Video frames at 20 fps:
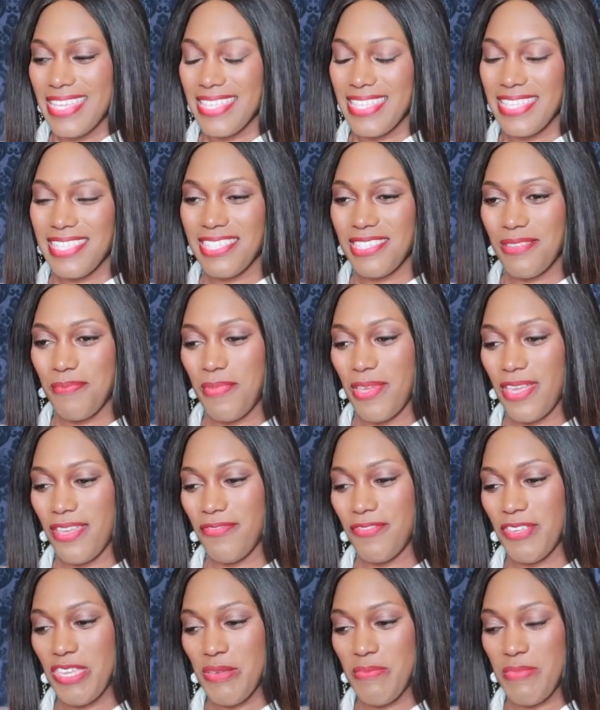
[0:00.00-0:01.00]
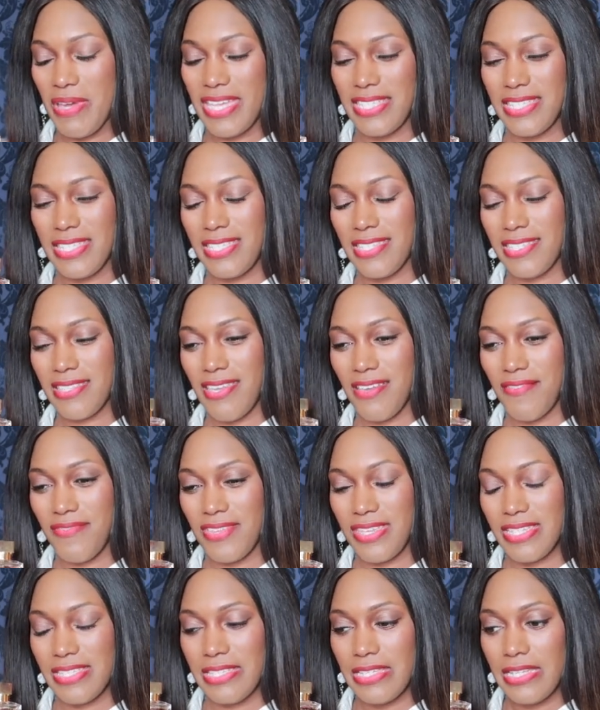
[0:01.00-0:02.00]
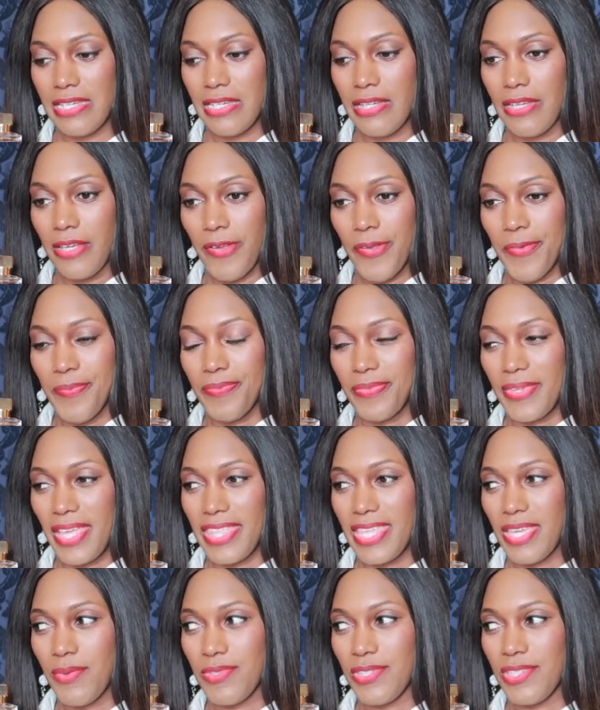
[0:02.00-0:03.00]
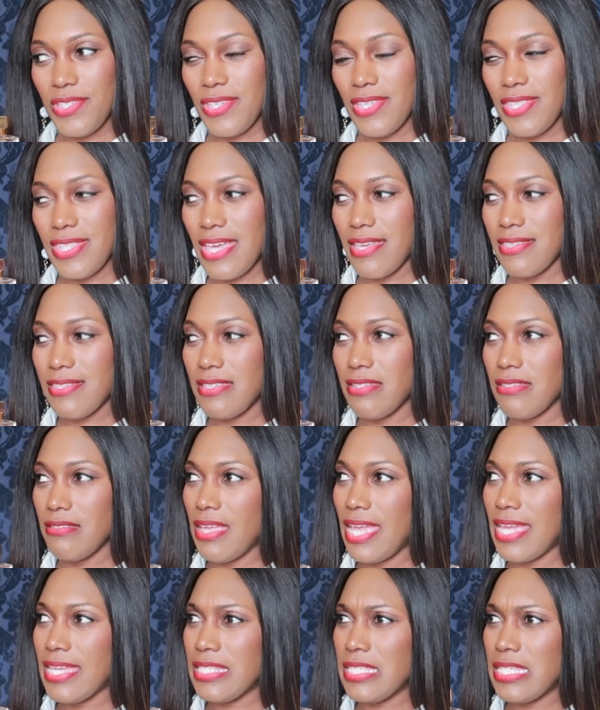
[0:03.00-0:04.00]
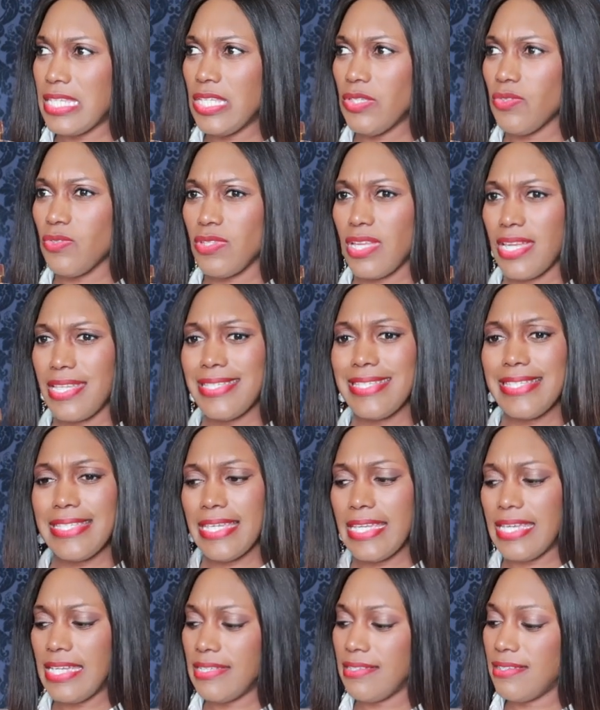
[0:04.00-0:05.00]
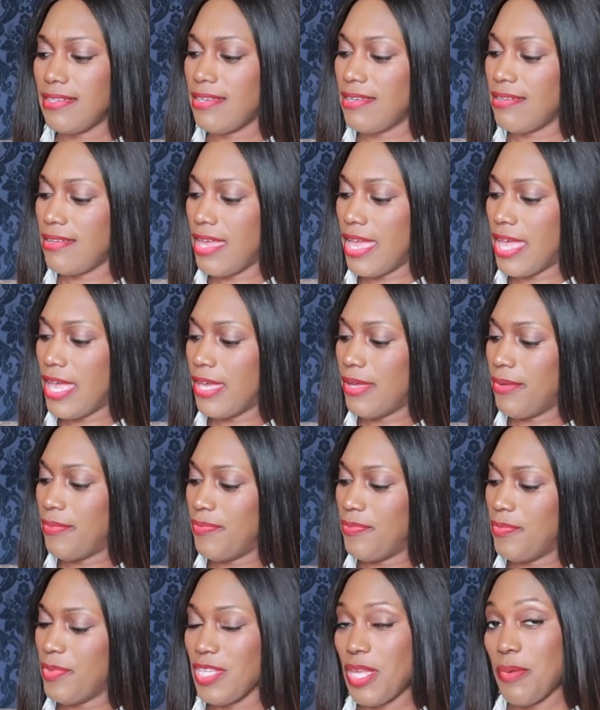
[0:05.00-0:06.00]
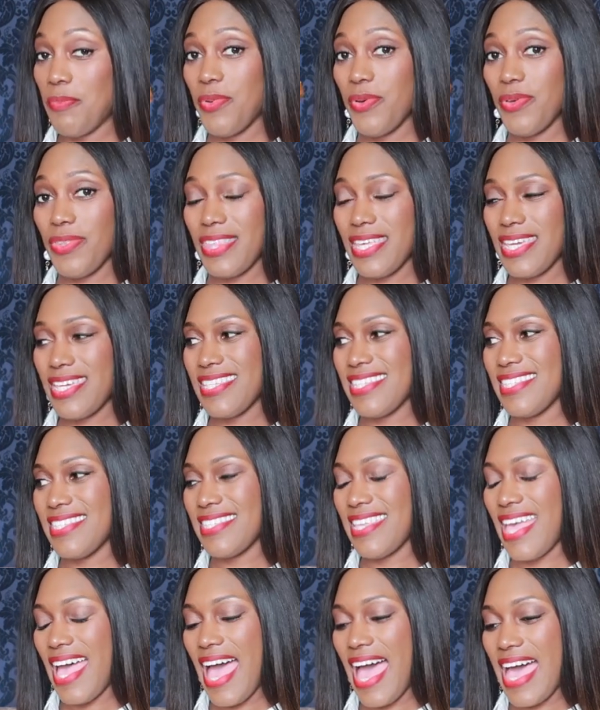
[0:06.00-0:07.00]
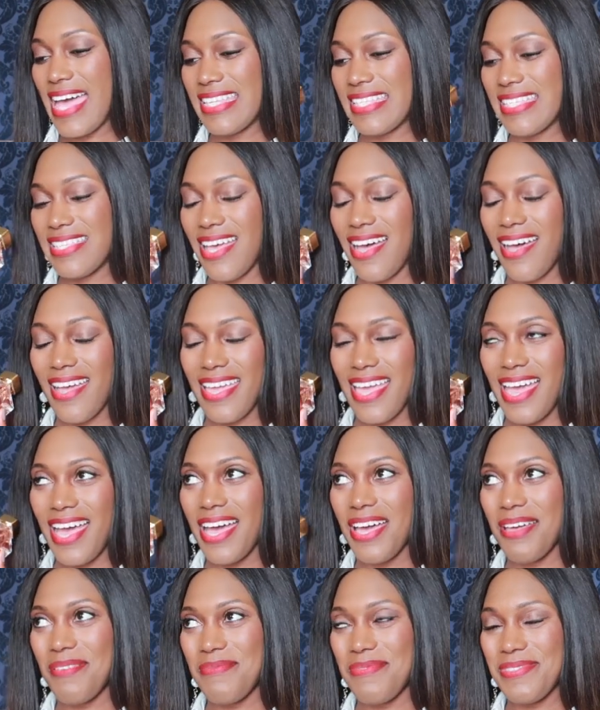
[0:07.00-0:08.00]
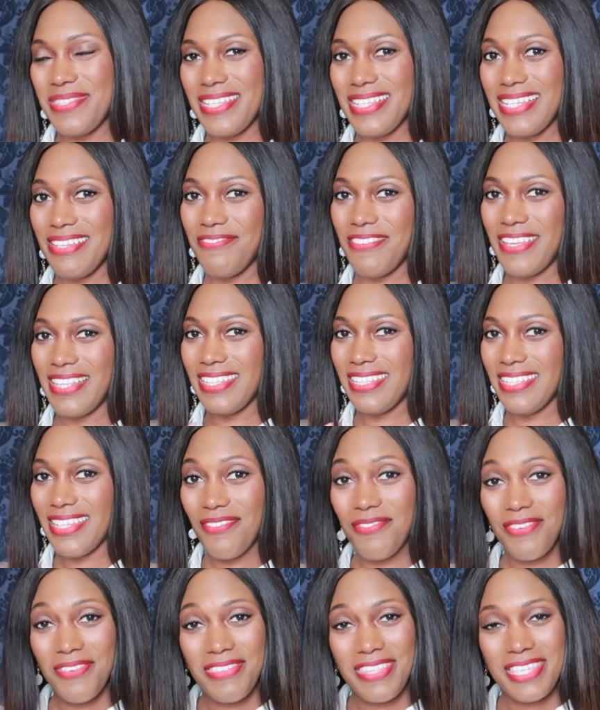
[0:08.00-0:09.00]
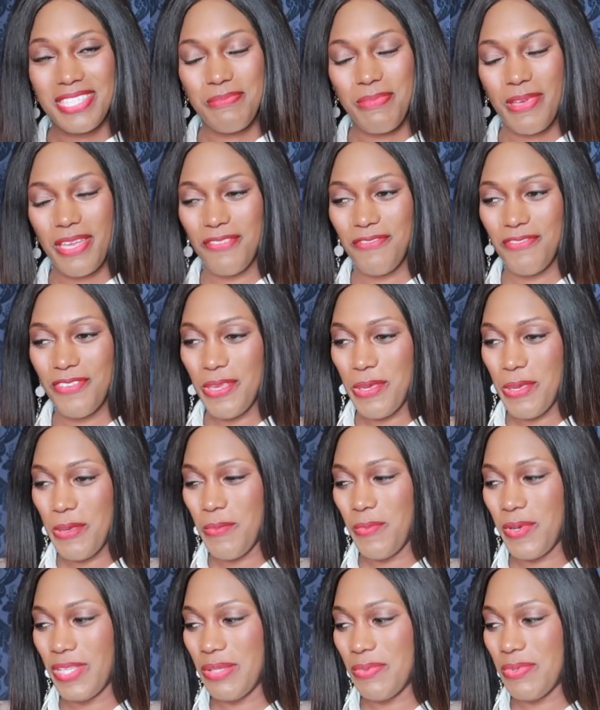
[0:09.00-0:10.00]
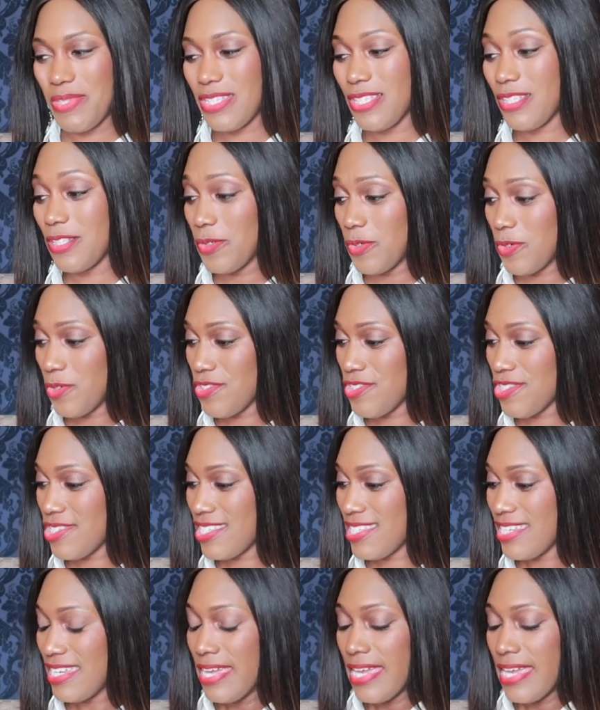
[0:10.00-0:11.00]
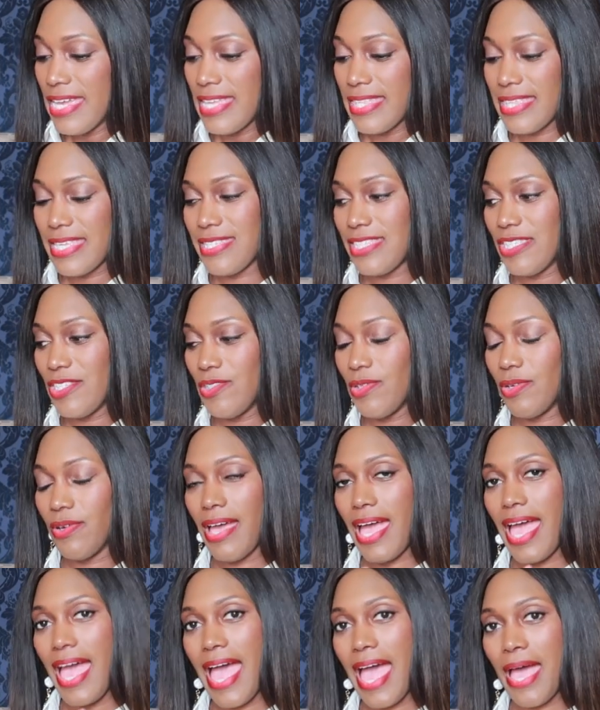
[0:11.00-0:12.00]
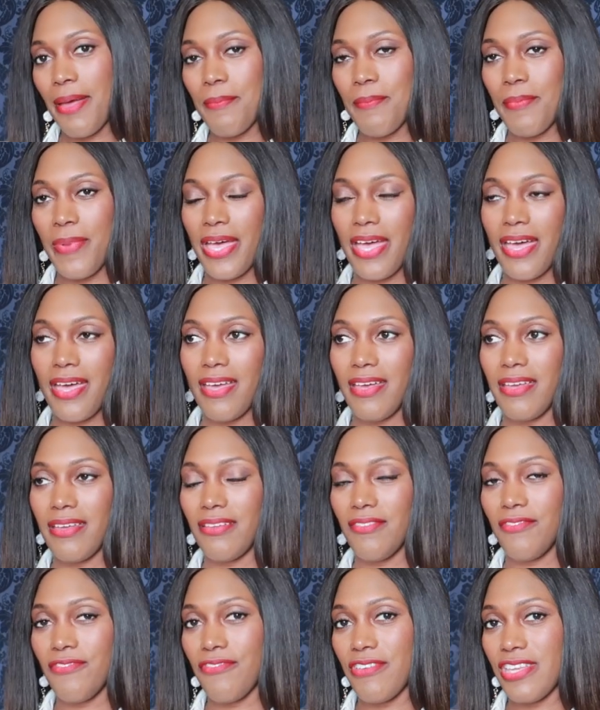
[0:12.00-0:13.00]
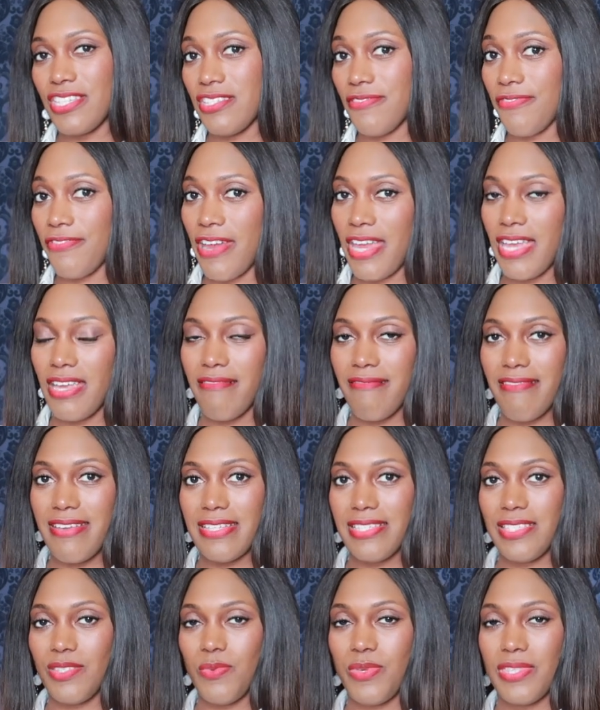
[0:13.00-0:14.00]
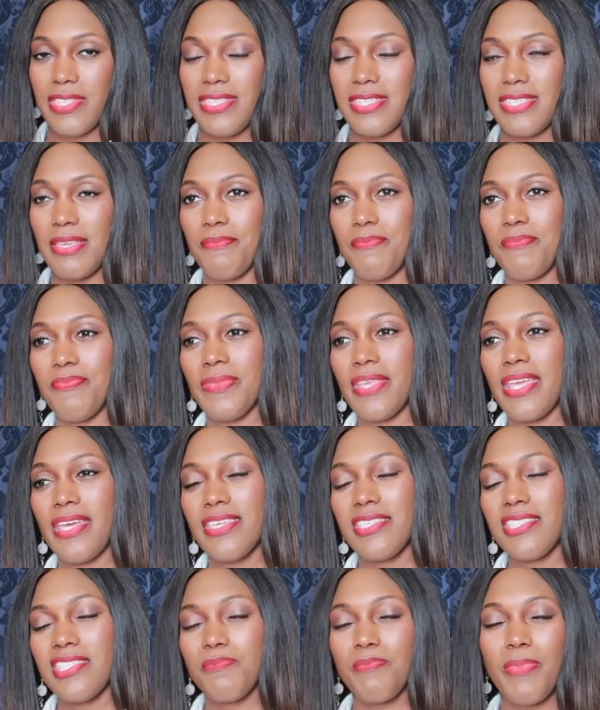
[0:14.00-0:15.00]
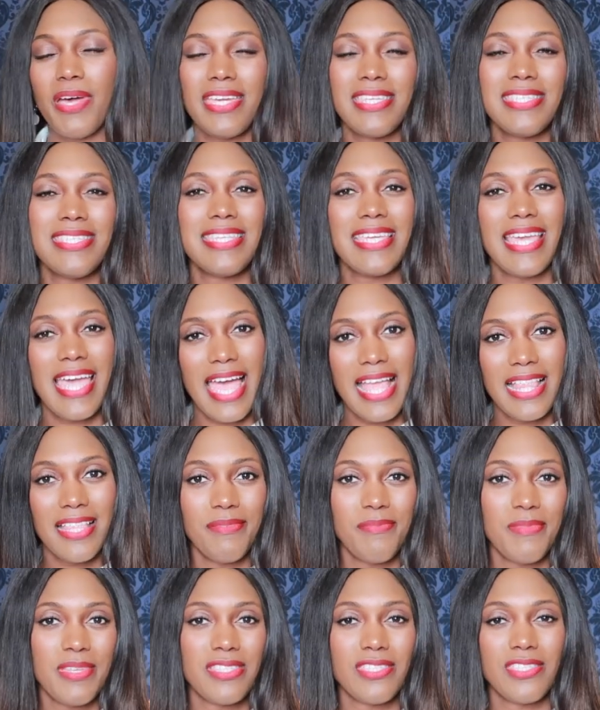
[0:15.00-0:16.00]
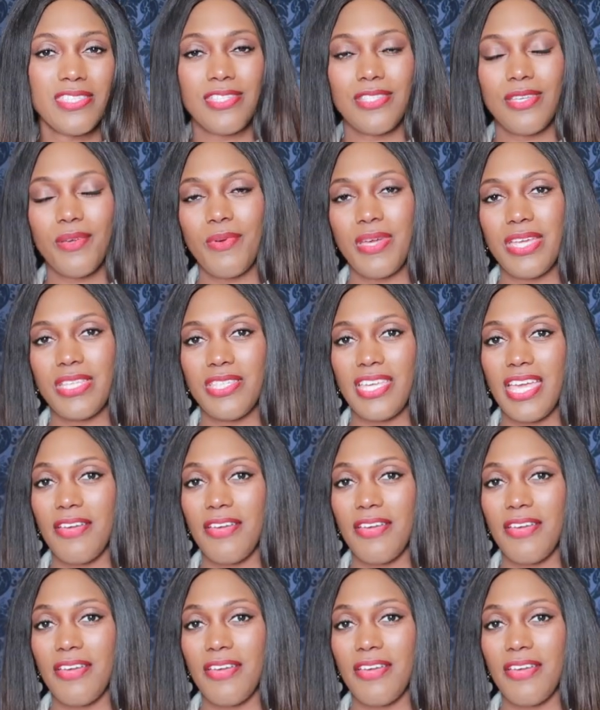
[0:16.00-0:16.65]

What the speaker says: This is a perfume I discovered, I think it was 2018 or 19 when I bought this, and I absolutely fell in love with this perfume when it was launched. This is your amber rich fragrance with some spicy elements to it.